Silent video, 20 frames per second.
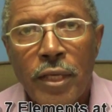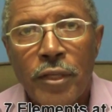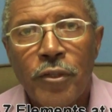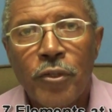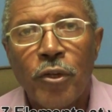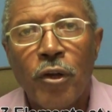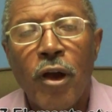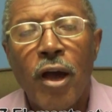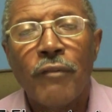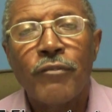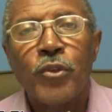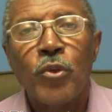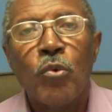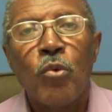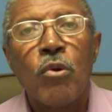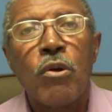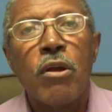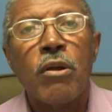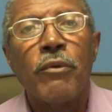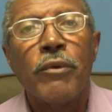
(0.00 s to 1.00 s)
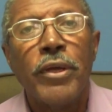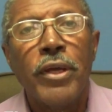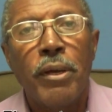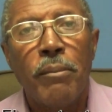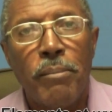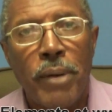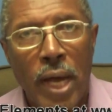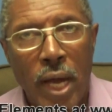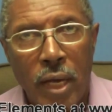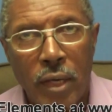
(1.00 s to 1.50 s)
You don't have to worry
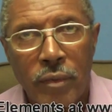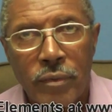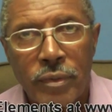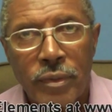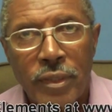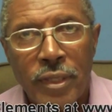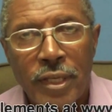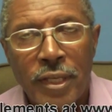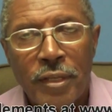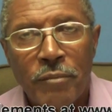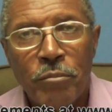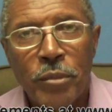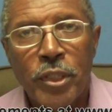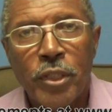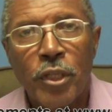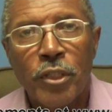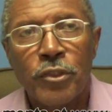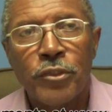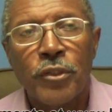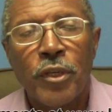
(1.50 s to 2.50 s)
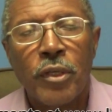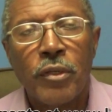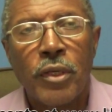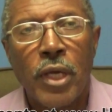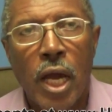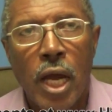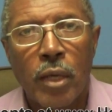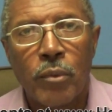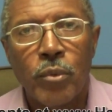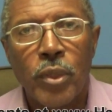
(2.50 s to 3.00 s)
about, because
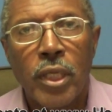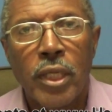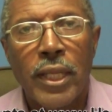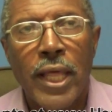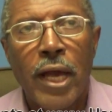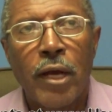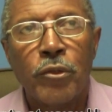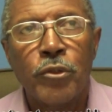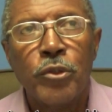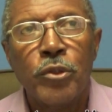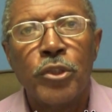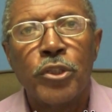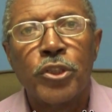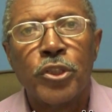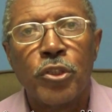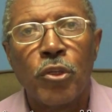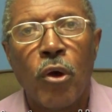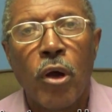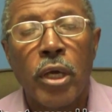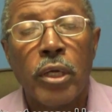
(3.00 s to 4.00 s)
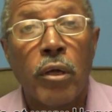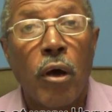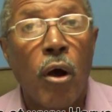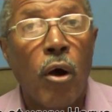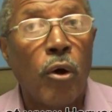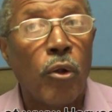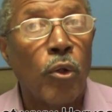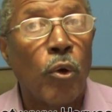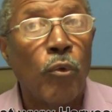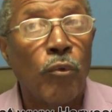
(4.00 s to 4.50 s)
God will allow you to start
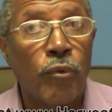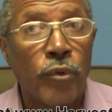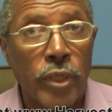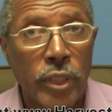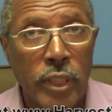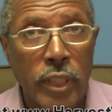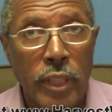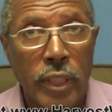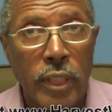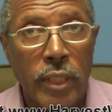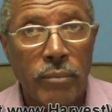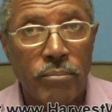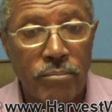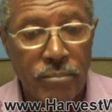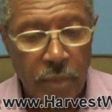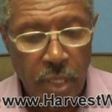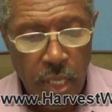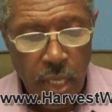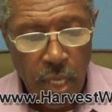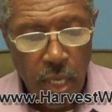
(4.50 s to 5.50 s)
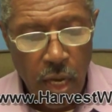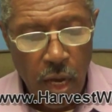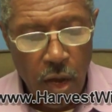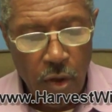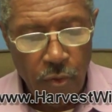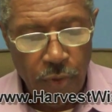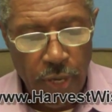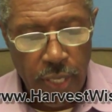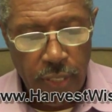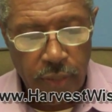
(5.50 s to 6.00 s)
all over again.
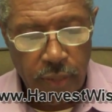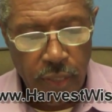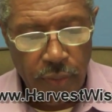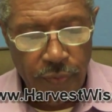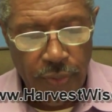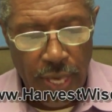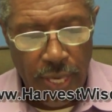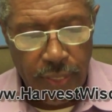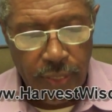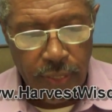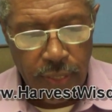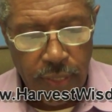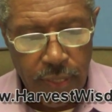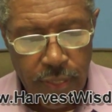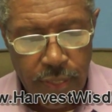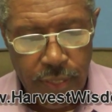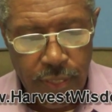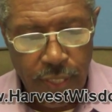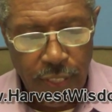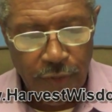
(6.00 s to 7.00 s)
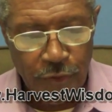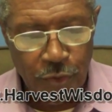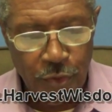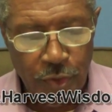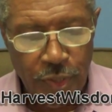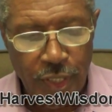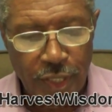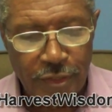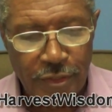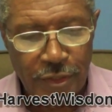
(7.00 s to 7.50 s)
All right, that is the
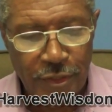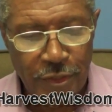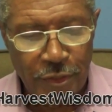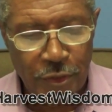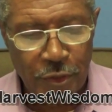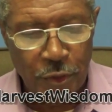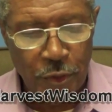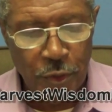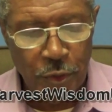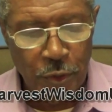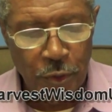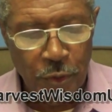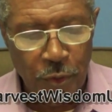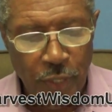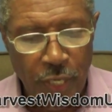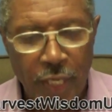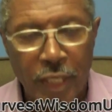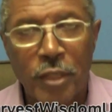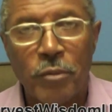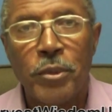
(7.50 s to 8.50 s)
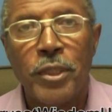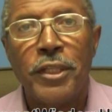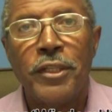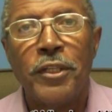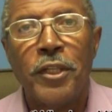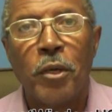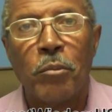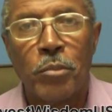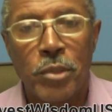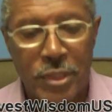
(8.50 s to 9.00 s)
introduction to element
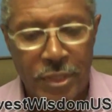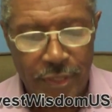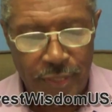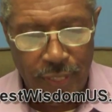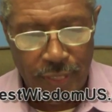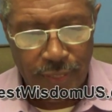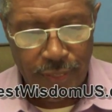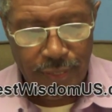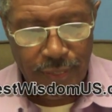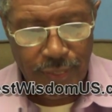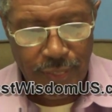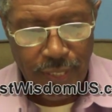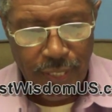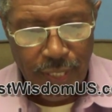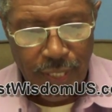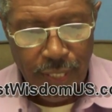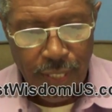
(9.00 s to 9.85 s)
number 6.